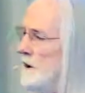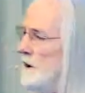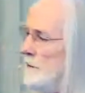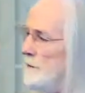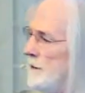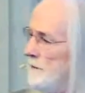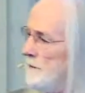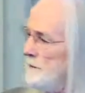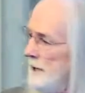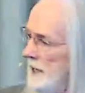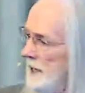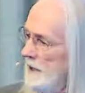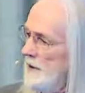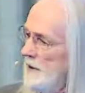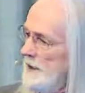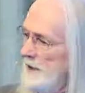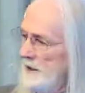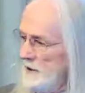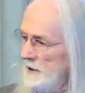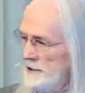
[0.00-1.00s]

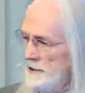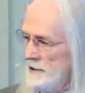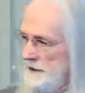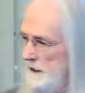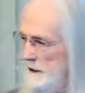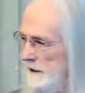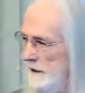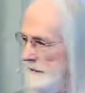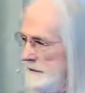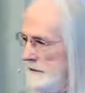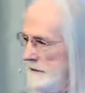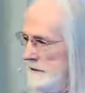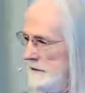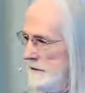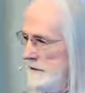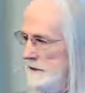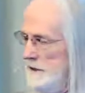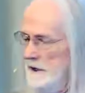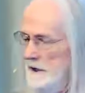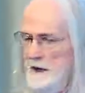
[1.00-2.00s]
preparing ourselves
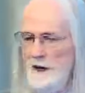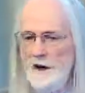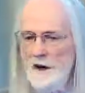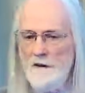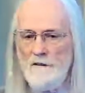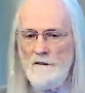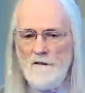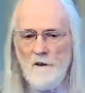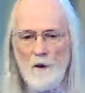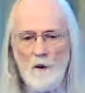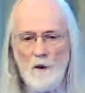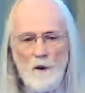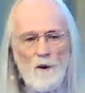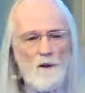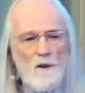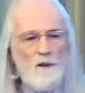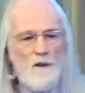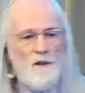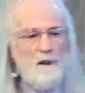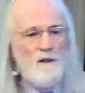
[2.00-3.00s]
for
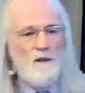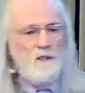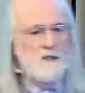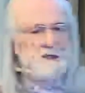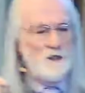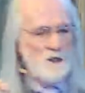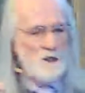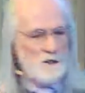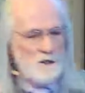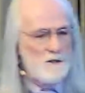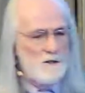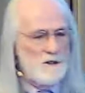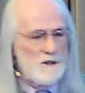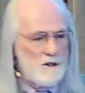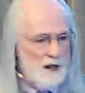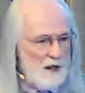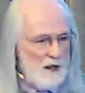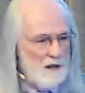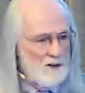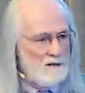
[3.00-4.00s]
the
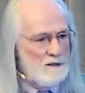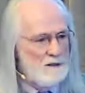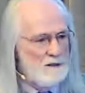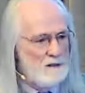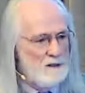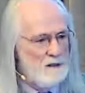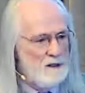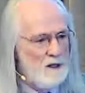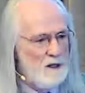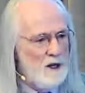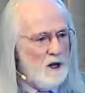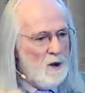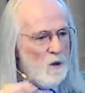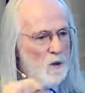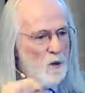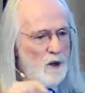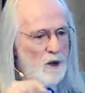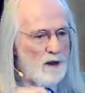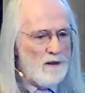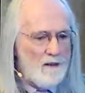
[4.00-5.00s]
circumstance
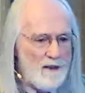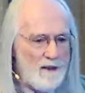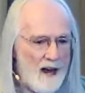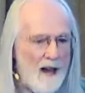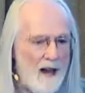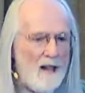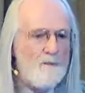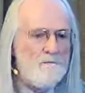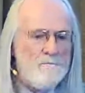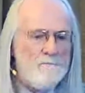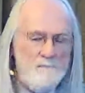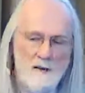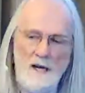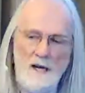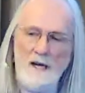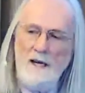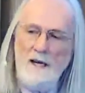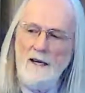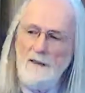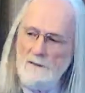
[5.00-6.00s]
when that
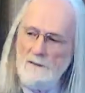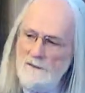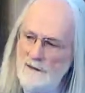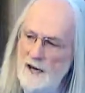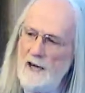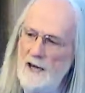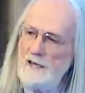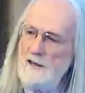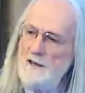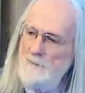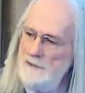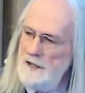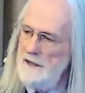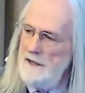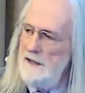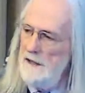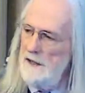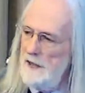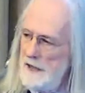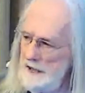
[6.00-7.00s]
may in fact be the
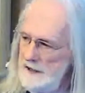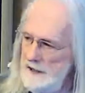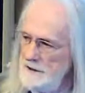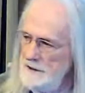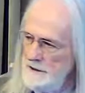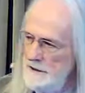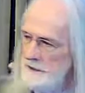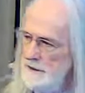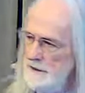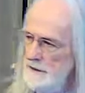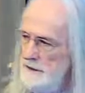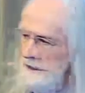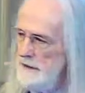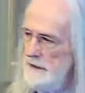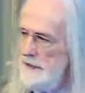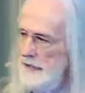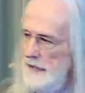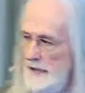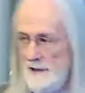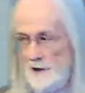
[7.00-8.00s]
case.
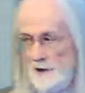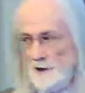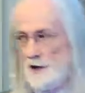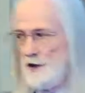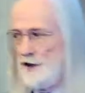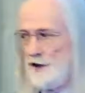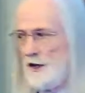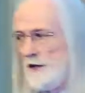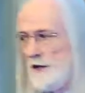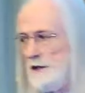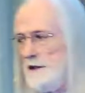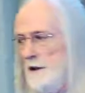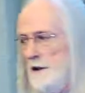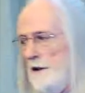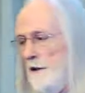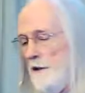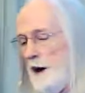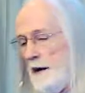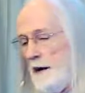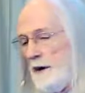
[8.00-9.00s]
And the trajectory
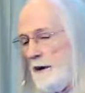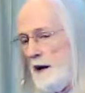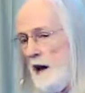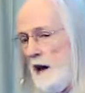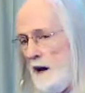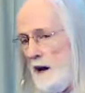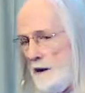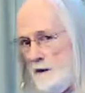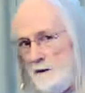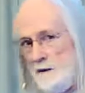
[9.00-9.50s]
right now